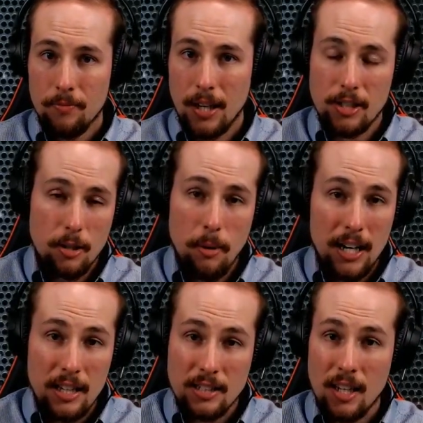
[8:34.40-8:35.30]
And as
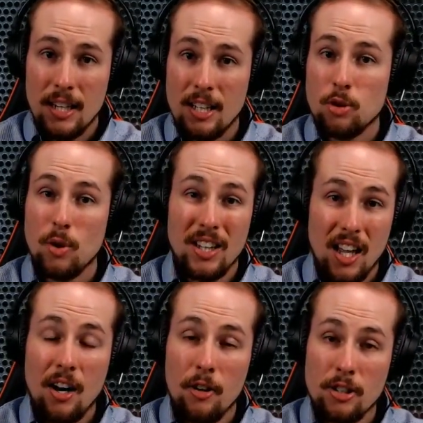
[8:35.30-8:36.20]
somebody that studied history a
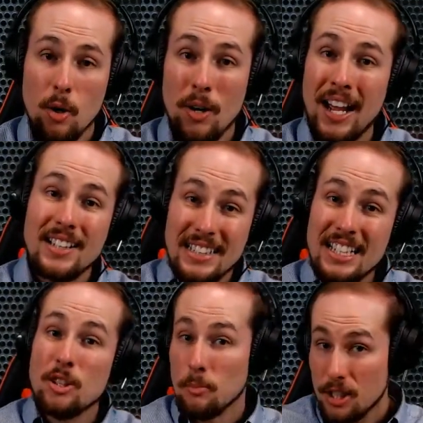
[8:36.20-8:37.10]
lot on his own and had to
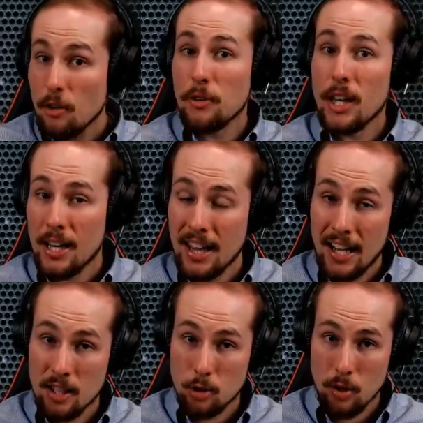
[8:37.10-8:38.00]
teach himself a lot of that
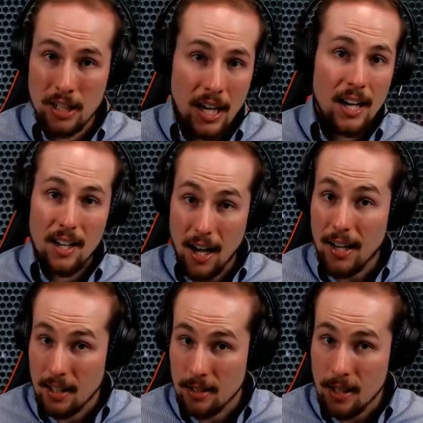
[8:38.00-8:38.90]
history, I
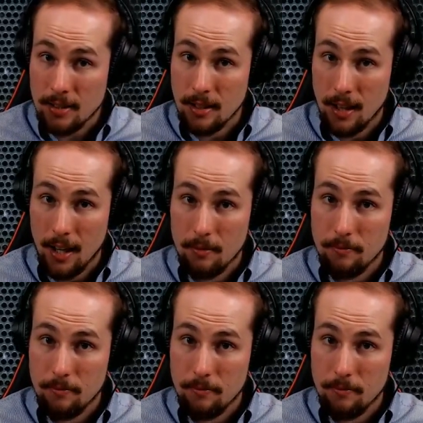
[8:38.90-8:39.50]
can attest to that.